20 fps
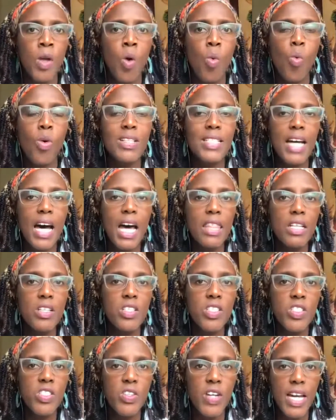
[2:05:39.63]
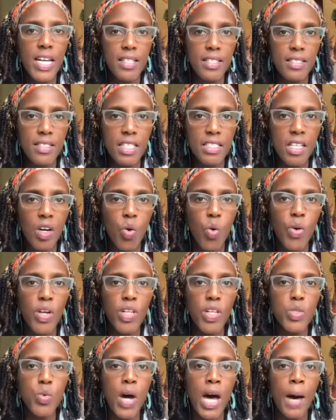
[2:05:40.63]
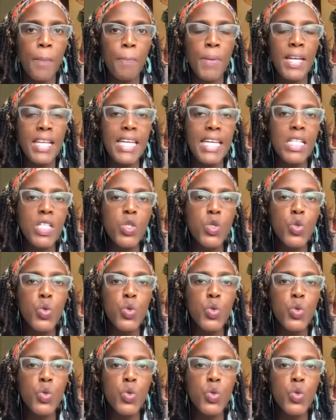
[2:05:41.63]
what are the trends that are going to happen in